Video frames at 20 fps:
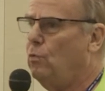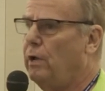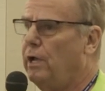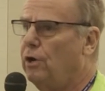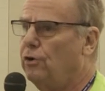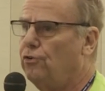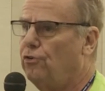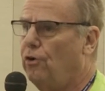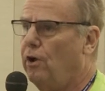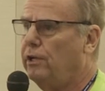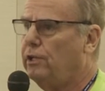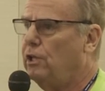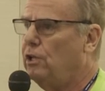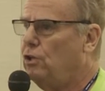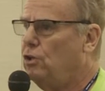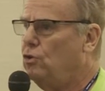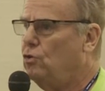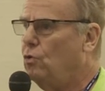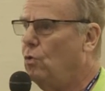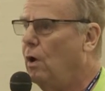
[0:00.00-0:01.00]
We are directing
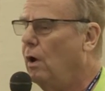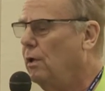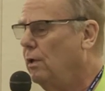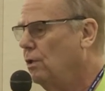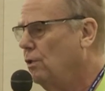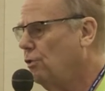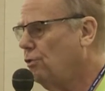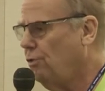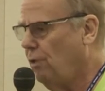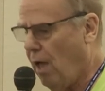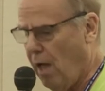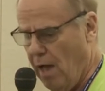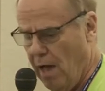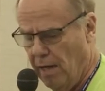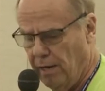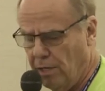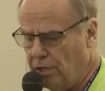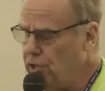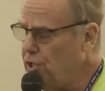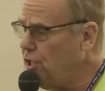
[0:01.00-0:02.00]
you
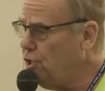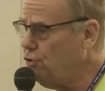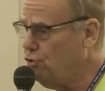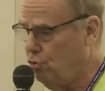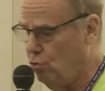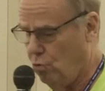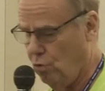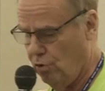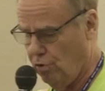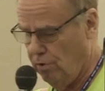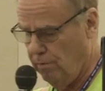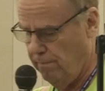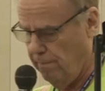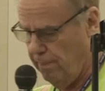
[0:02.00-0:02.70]
on a detour.